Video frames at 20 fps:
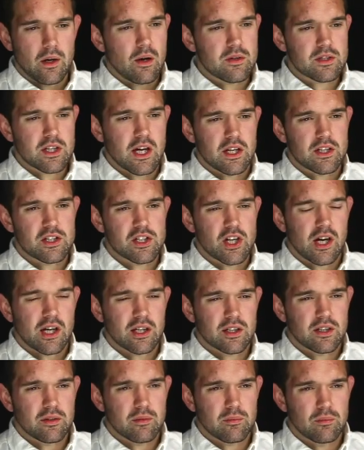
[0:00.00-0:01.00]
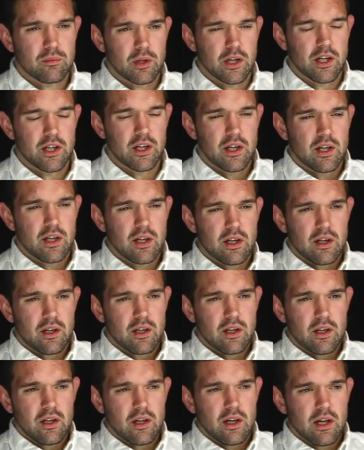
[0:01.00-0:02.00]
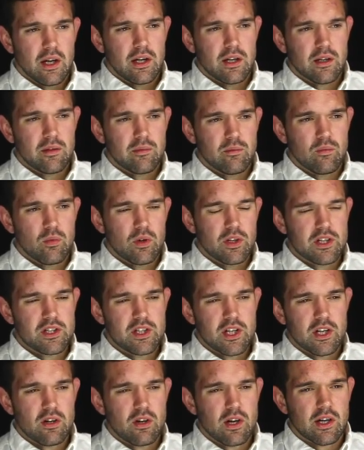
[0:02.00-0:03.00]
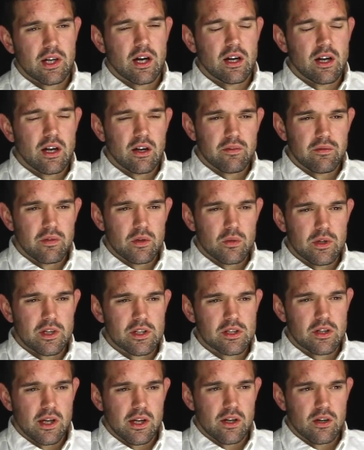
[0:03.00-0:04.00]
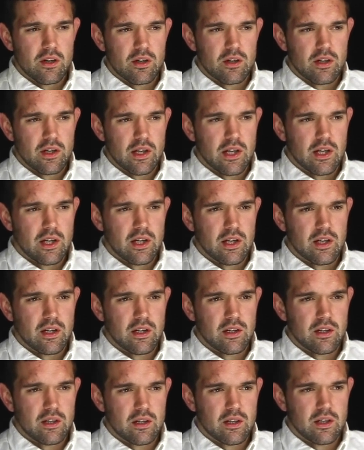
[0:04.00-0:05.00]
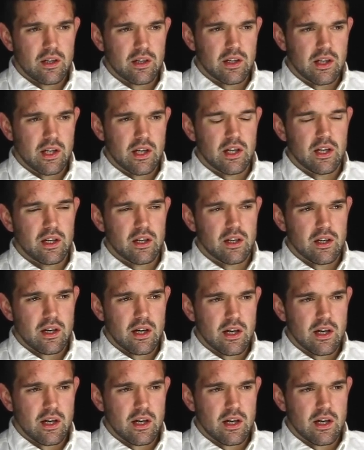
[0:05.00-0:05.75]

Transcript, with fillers: know, I was kind of shocked, but I went to jail, I got out a few weeks later, and again,